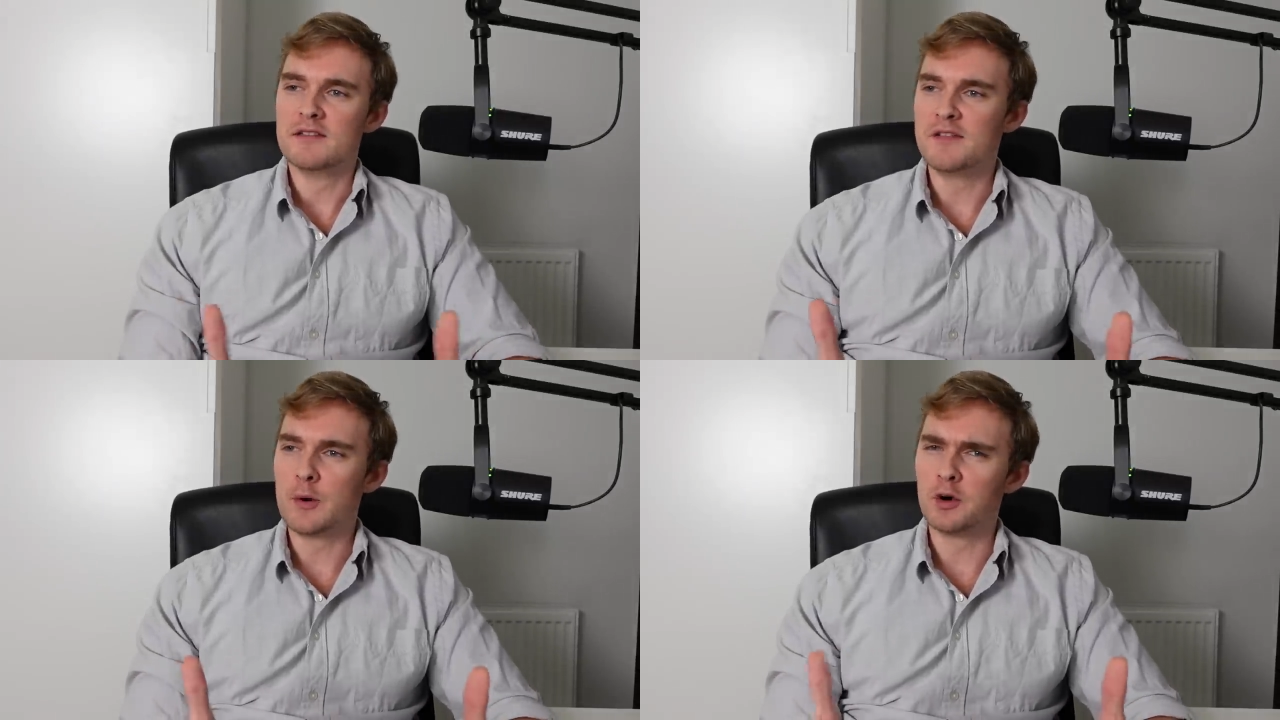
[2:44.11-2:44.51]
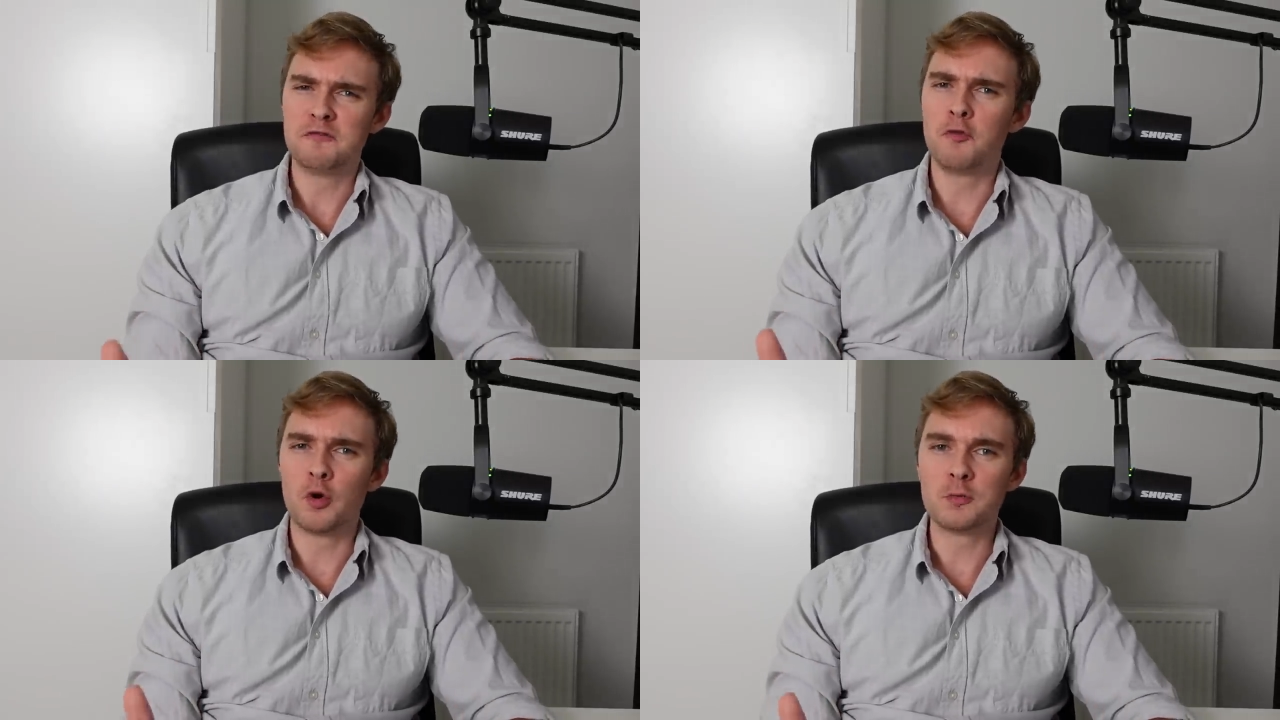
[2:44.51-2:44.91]
they were
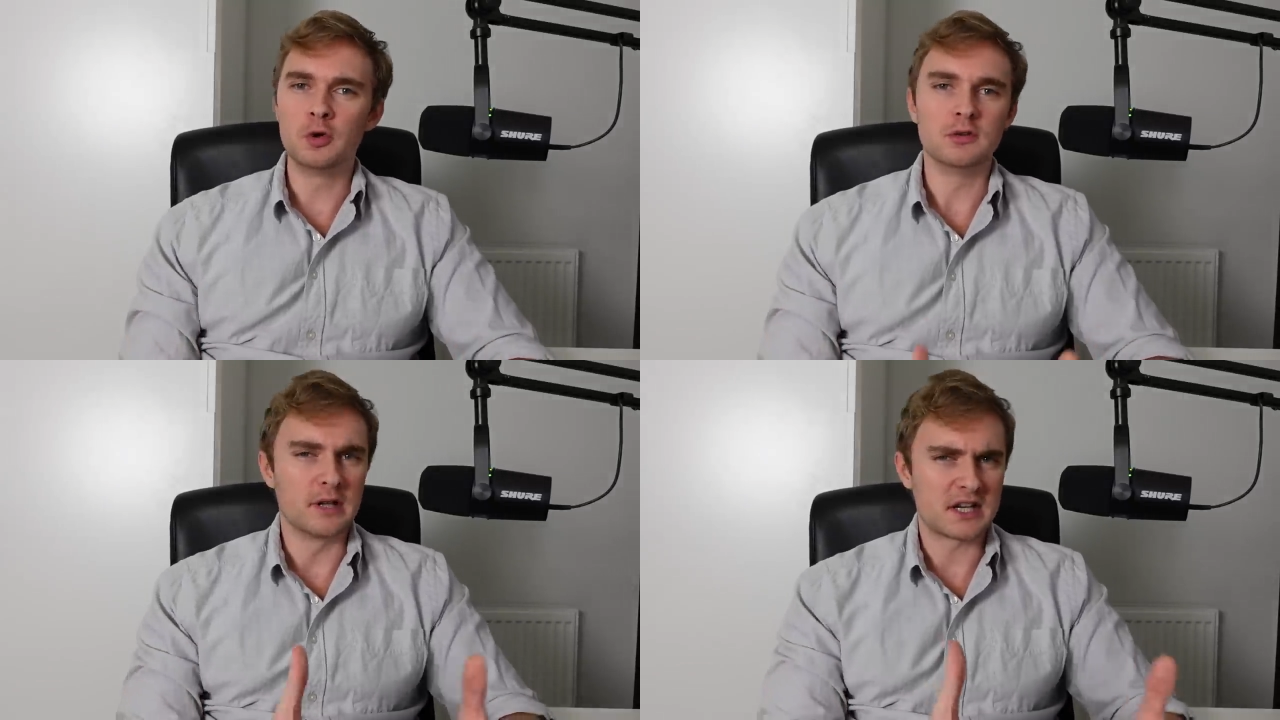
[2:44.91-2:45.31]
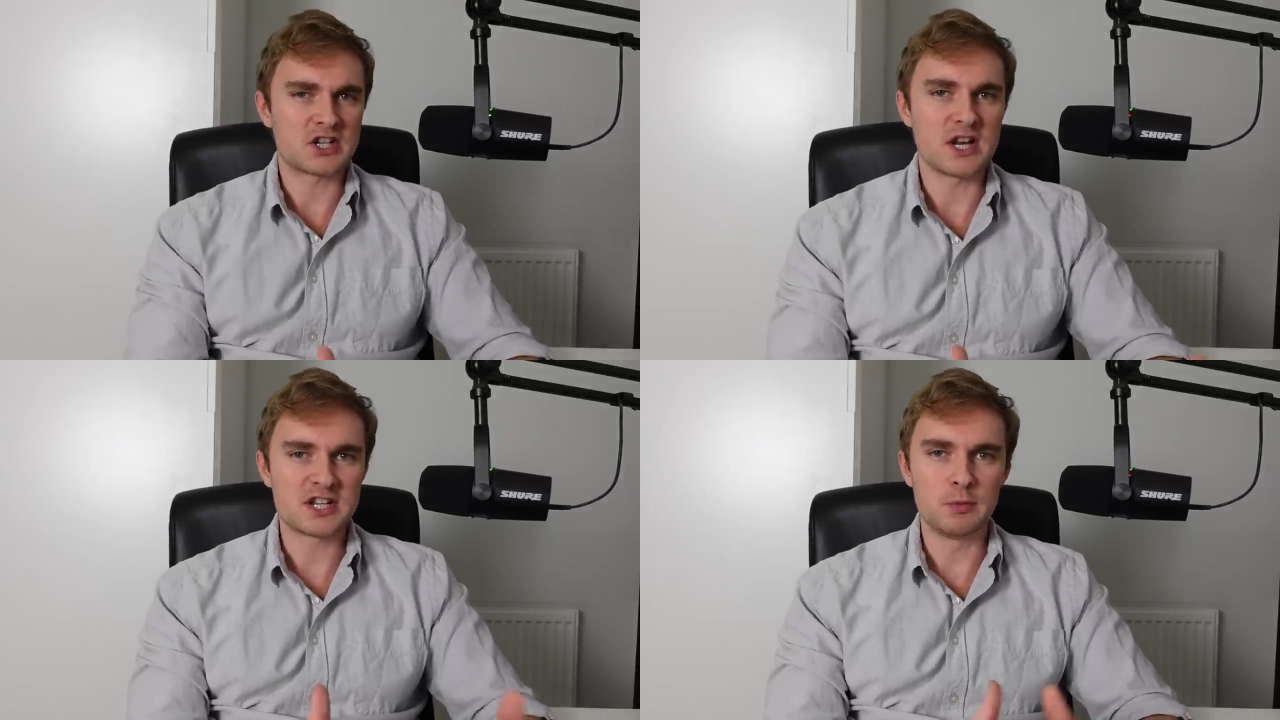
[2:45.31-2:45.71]
affordable,
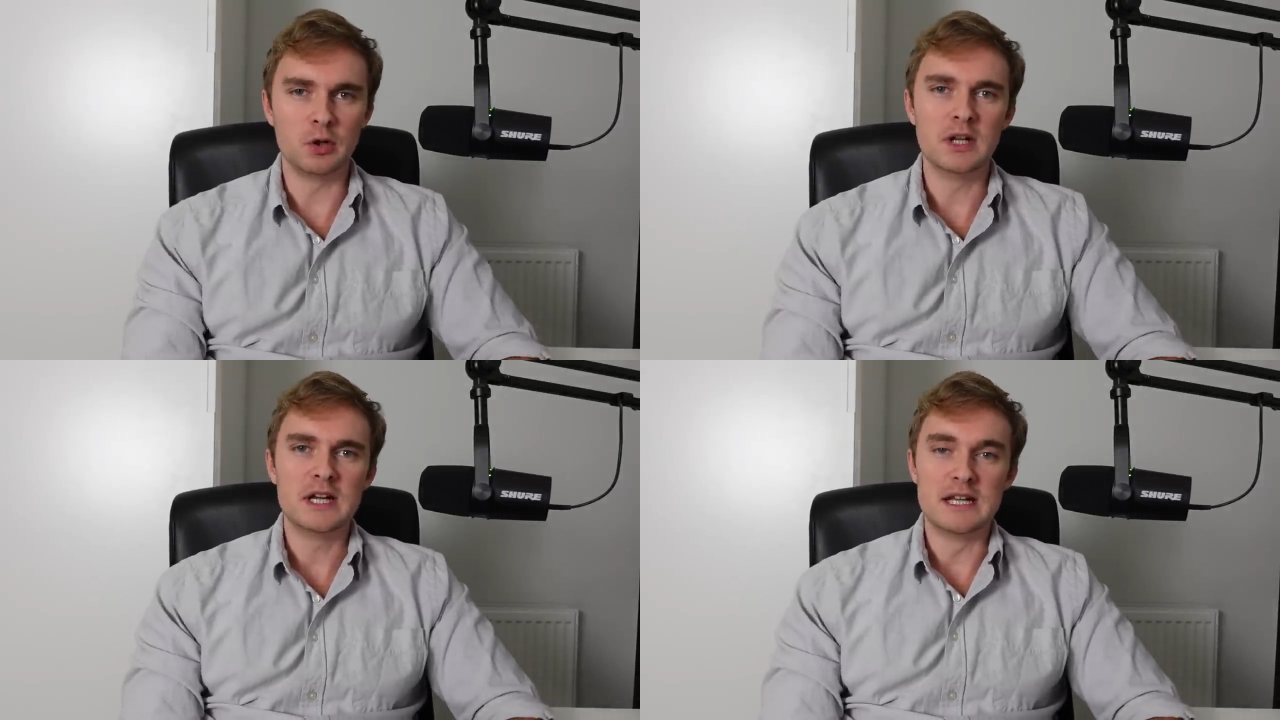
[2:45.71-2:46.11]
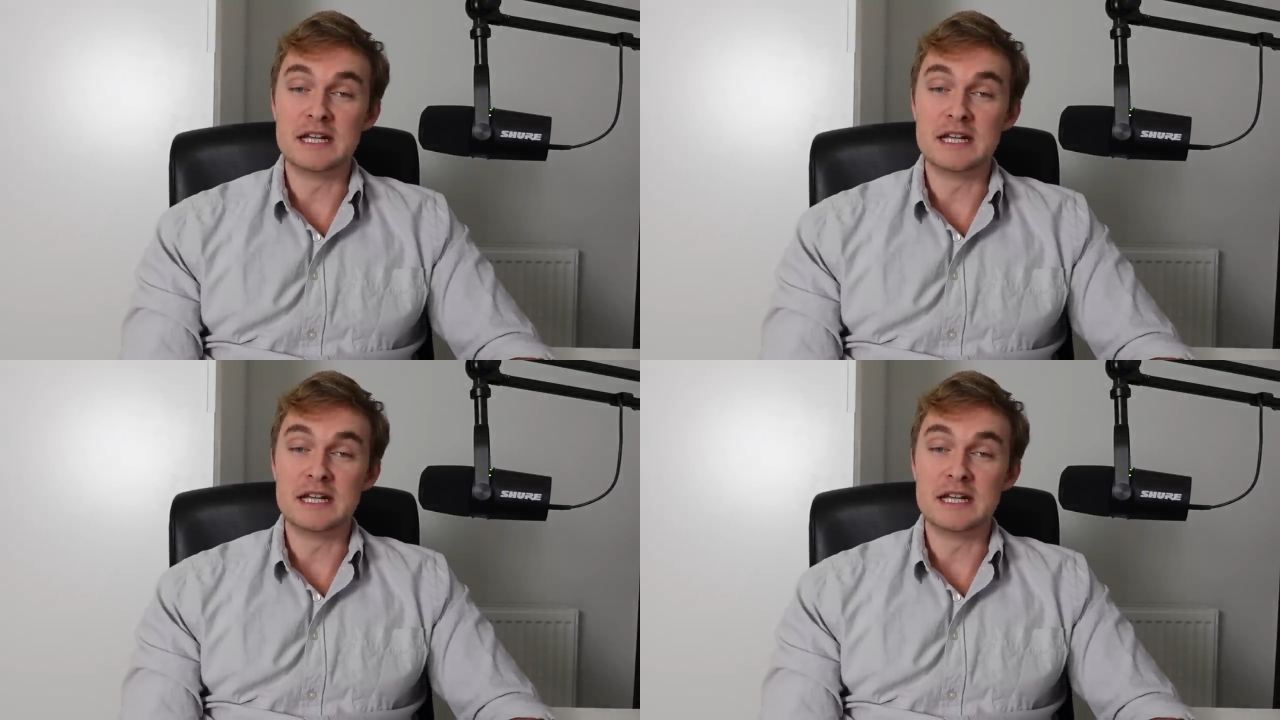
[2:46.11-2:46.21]
accessible,